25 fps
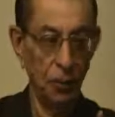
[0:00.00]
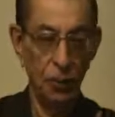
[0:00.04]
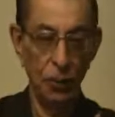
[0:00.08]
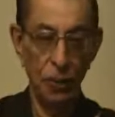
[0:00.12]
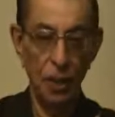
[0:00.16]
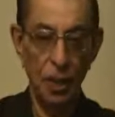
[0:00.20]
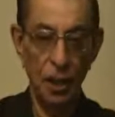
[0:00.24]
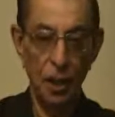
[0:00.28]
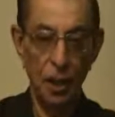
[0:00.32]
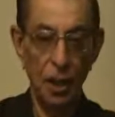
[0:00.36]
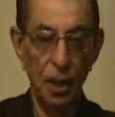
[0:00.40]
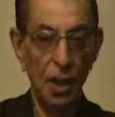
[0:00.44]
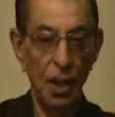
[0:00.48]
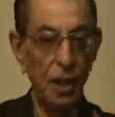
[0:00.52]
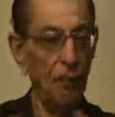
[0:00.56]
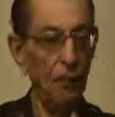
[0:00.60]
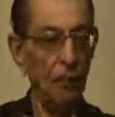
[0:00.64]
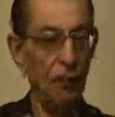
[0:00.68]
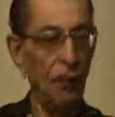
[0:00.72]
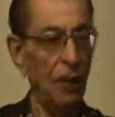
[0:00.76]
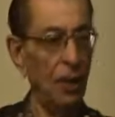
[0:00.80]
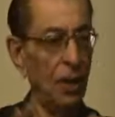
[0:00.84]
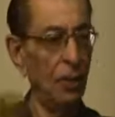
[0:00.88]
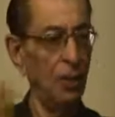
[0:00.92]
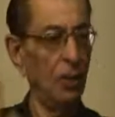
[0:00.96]
you see, he
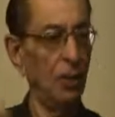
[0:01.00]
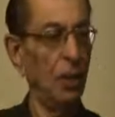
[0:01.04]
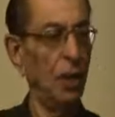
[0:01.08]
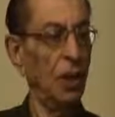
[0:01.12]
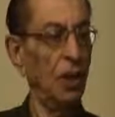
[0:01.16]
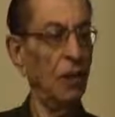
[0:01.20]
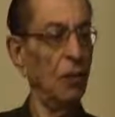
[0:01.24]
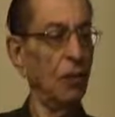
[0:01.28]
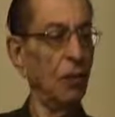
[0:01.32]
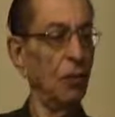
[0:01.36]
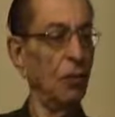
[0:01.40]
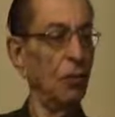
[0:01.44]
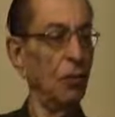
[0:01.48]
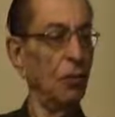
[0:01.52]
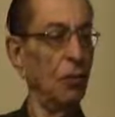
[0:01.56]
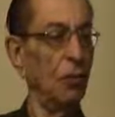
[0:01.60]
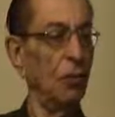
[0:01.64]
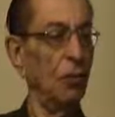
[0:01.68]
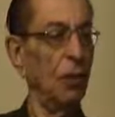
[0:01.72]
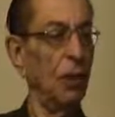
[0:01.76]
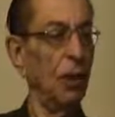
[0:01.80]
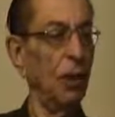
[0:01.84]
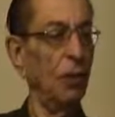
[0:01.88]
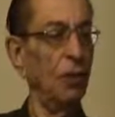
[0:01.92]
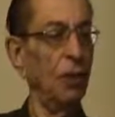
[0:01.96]
feels that
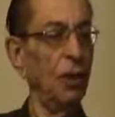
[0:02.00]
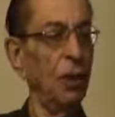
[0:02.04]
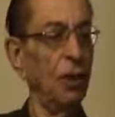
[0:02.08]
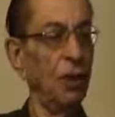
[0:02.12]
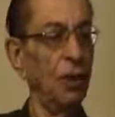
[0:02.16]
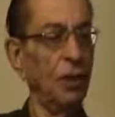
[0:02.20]
whatever